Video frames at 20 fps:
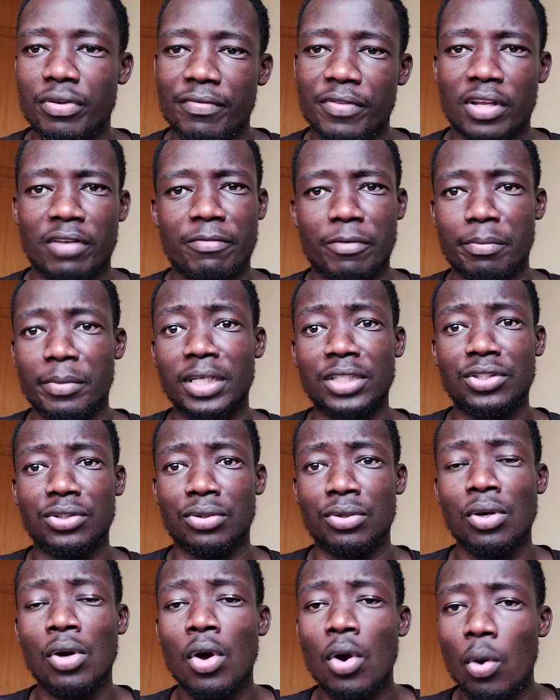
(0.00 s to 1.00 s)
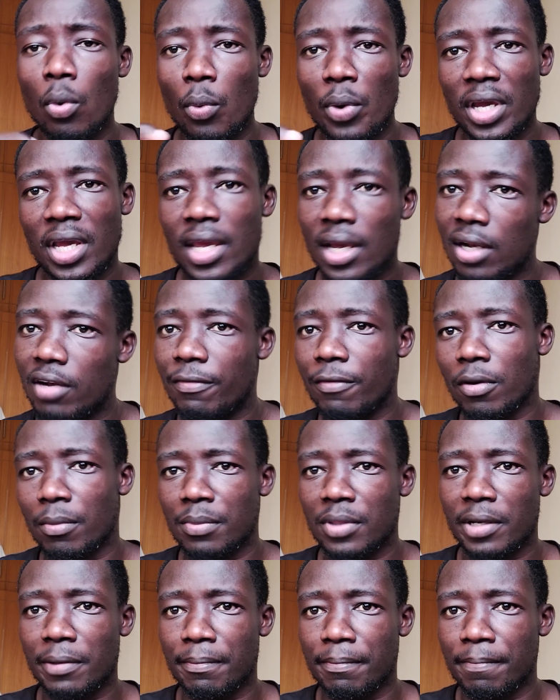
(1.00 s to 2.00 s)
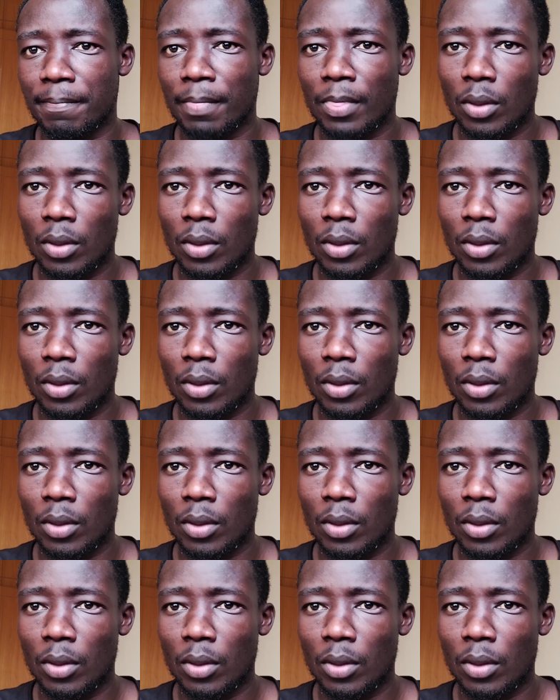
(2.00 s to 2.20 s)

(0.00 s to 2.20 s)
of the information we get from them.